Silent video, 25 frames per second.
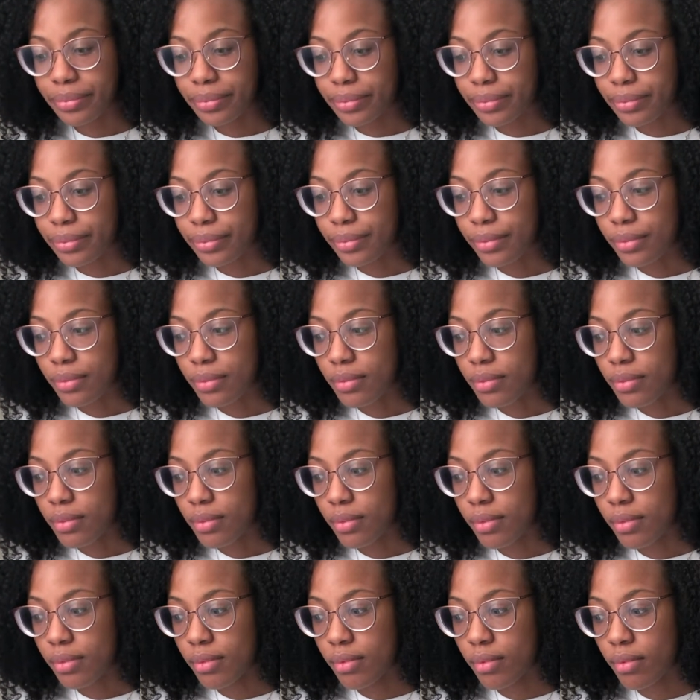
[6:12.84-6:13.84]

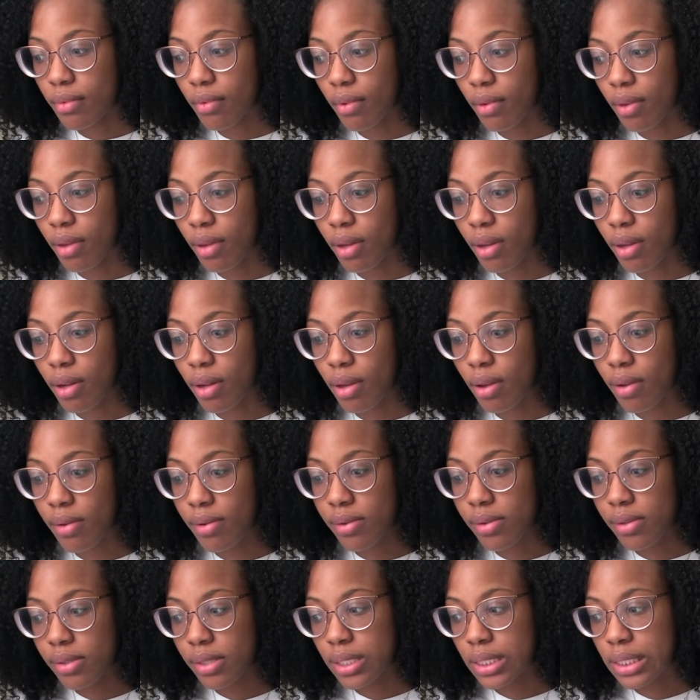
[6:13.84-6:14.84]

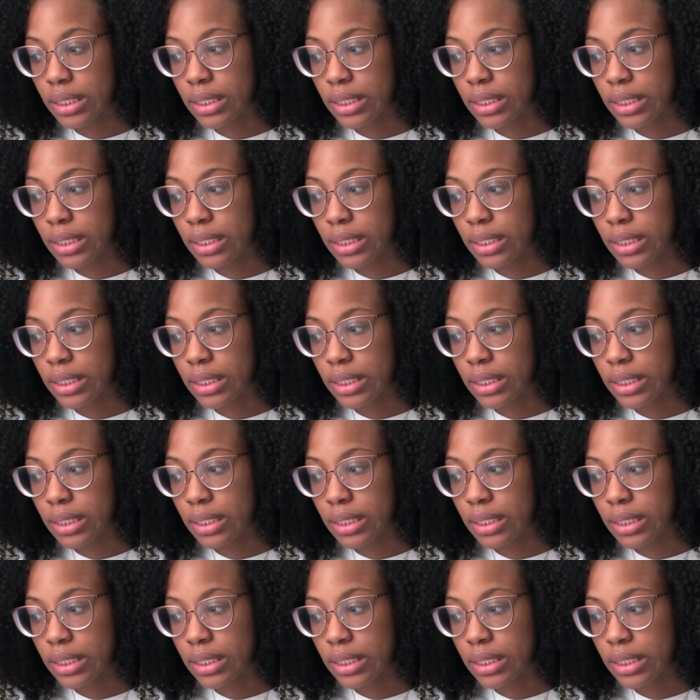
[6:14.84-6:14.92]
Nobody speaks.